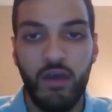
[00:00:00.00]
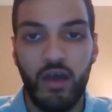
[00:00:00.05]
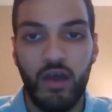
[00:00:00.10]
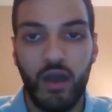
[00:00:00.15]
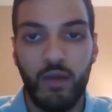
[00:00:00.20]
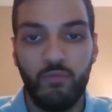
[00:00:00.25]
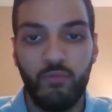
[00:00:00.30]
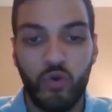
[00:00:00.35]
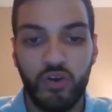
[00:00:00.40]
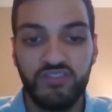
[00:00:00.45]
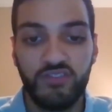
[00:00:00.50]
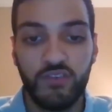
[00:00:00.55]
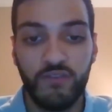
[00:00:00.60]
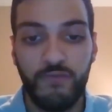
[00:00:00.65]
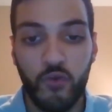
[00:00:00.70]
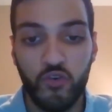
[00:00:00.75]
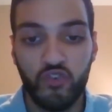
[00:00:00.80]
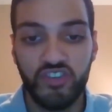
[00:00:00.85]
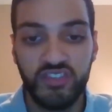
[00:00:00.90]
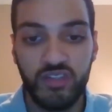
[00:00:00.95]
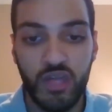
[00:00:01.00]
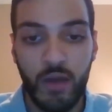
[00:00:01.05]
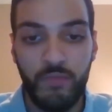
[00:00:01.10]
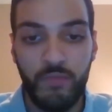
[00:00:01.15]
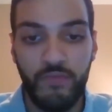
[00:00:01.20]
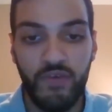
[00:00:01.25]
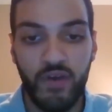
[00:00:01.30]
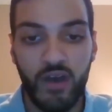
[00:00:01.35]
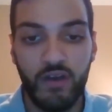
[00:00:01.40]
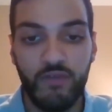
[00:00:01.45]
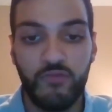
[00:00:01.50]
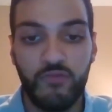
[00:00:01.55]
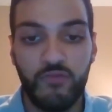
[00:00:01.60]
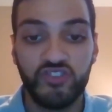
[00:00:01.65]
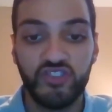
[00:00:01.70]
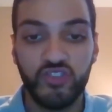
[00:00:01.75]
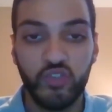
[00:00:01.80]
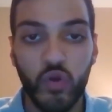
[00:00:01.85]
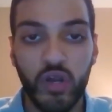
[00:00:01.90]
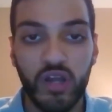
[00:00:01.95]
um, what is the first step for
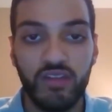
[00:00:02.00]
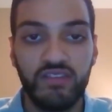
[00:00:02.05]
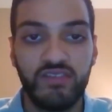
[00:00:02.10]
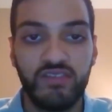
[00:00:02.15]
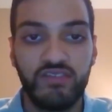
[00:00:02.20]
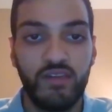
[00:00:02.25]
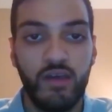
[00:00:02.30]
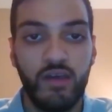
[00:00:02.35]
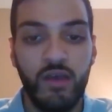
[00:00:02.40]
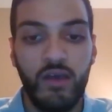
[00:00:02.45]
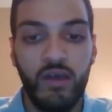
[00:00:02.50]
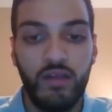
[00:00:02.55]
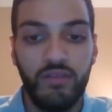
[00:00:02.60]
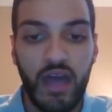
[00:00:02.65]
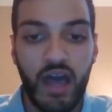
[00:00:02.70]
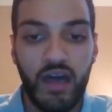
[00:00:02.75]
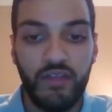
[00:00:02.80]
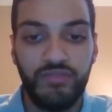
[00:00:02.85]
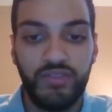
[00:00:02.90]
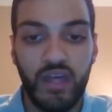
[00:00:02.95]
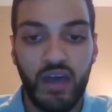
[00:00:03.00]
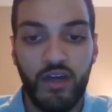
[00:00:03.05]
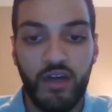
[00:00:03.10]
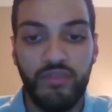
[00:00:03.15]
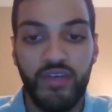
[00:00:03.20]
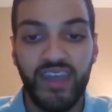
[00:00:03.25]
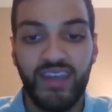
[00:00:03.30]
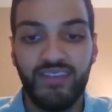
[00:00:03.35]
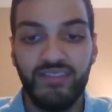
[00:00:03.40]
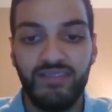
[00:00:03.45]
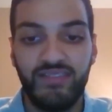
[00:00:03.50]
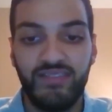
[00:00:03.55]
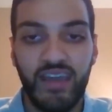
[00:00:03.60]
students? that, they can